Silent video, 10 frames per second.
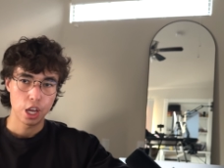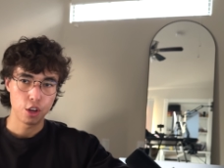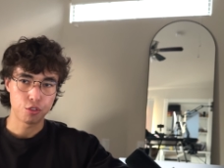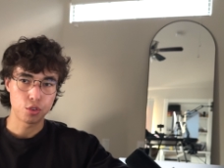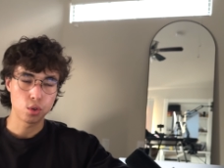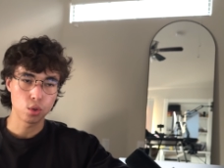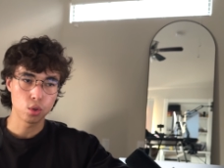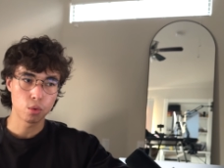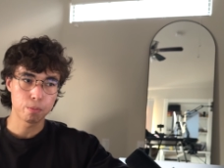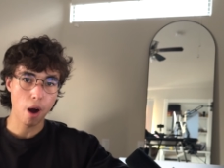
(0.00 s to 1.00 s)
if
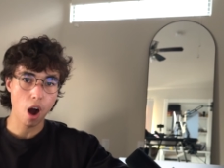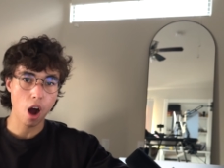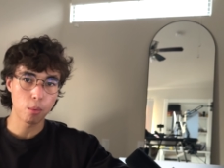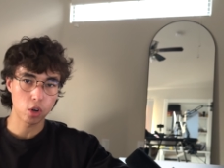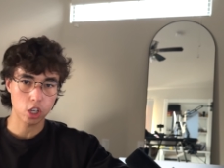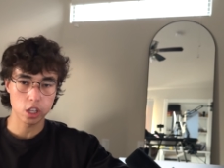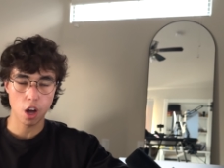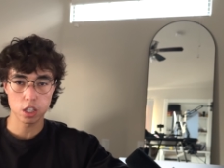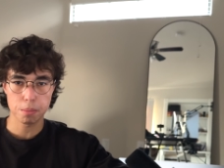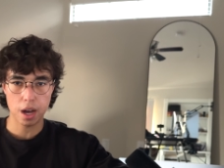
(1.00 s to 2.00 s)
you palm or
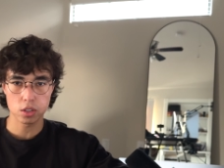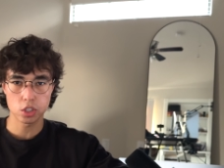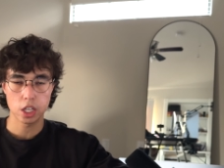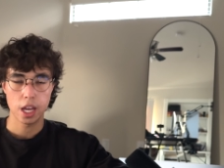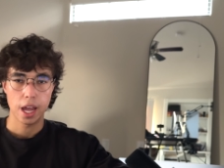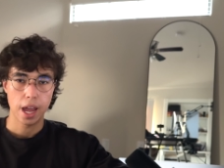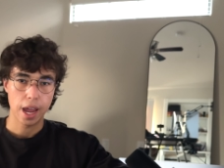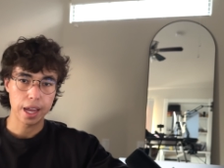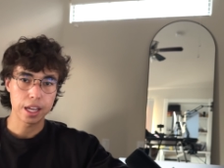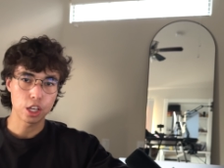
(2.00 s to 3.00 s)
claw the mouse
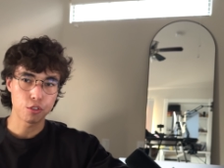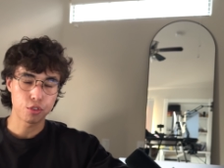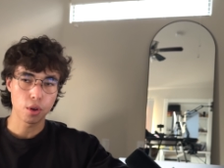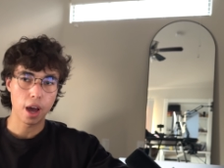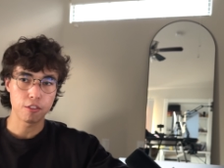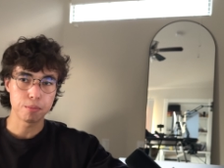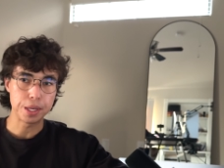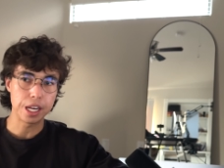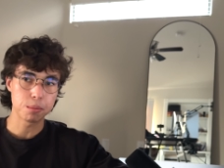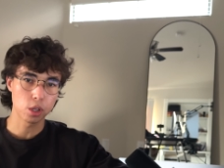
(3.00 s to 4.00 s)
and if you have
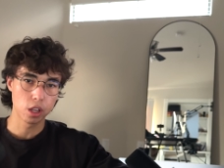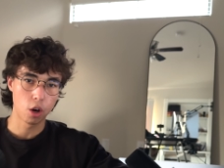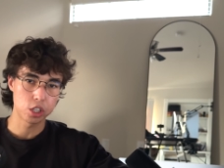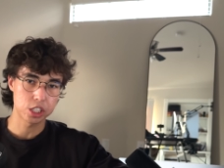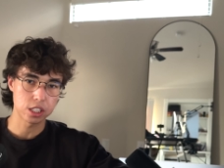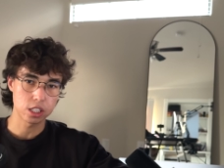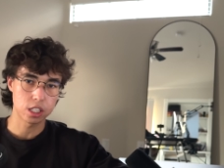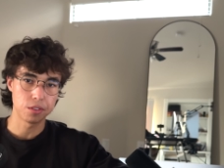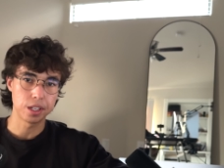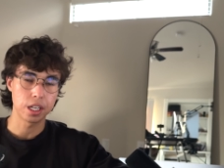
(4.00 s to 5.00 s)
medium to lower
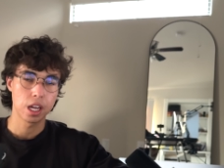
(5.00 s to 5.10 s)
sensitivity.